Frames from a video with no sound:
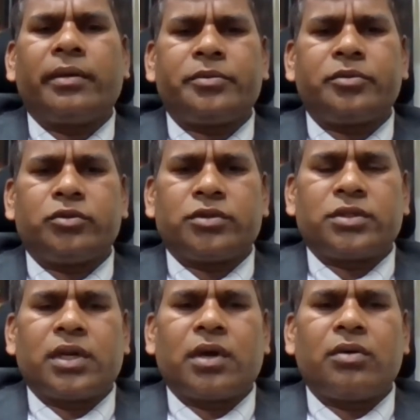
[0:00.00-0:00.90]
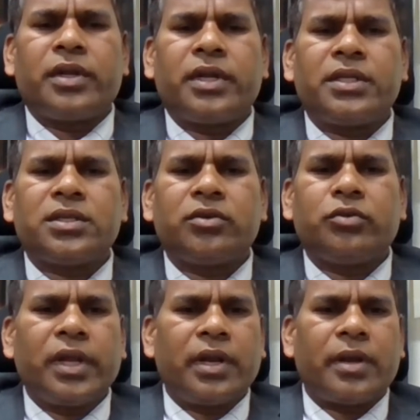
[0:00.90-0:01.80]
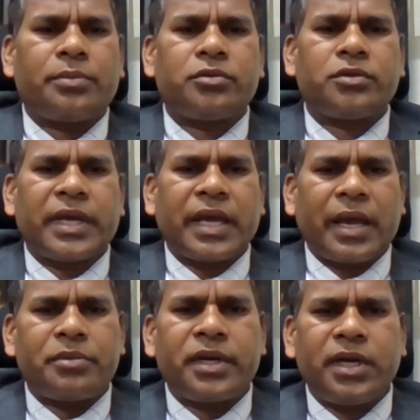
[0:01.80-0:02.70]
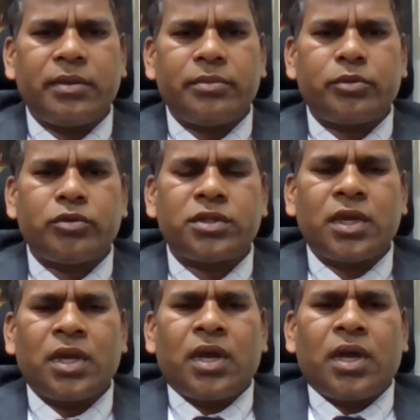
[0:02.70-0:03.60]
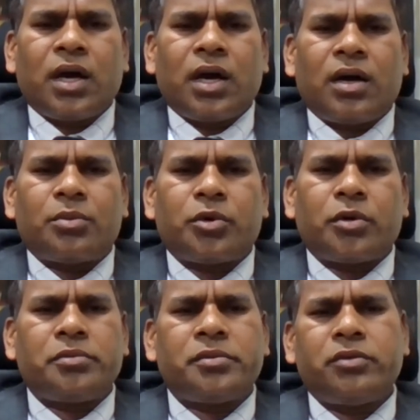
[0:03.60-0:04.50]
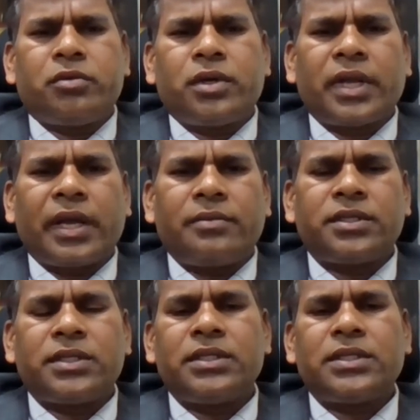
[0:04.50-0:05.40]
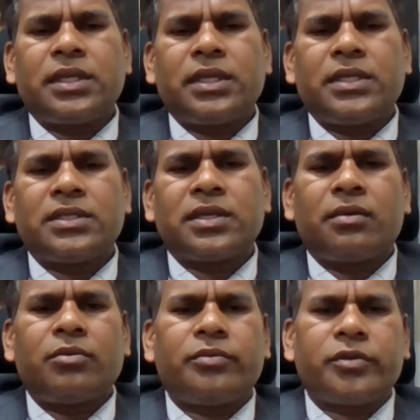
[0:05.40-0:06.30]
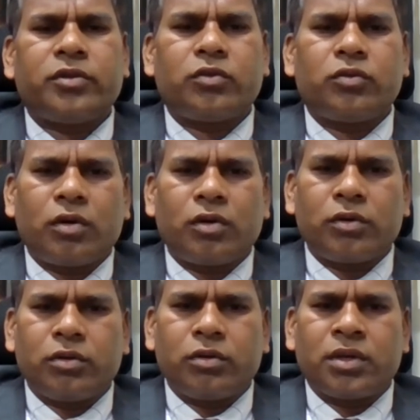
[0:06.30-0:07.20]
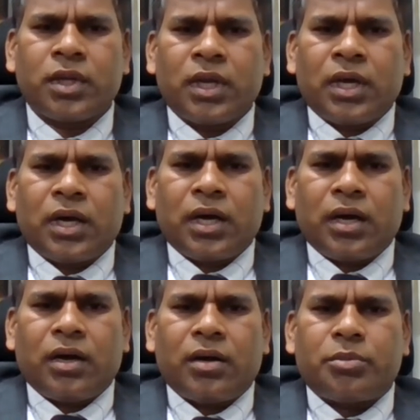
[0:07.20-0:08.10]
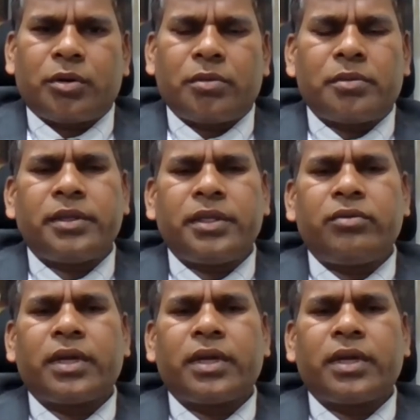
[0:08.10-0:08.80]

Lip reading: you have to take a dual approach. Now, when I say dual approach, a hybrid approach, probably what I'm suggesting is some of your workload,